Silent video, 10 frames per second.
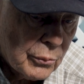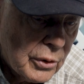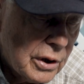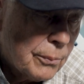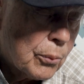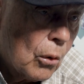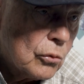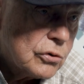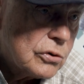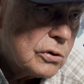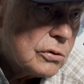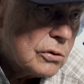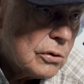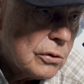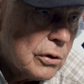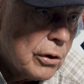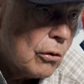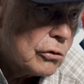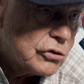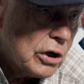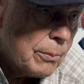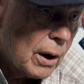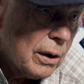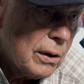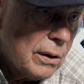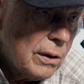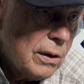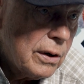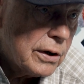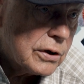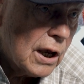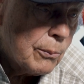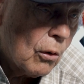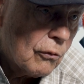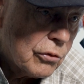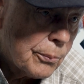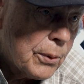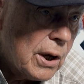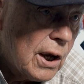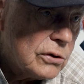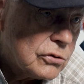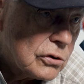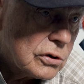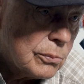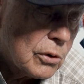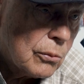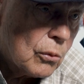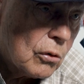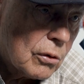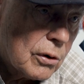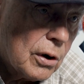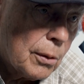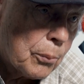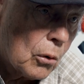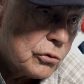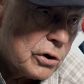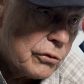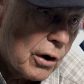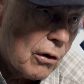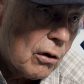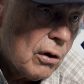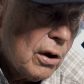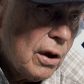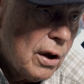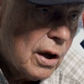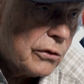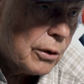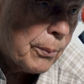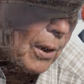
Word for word: when we approached Hiroshima, it came over the PA system that we're approaching there, and the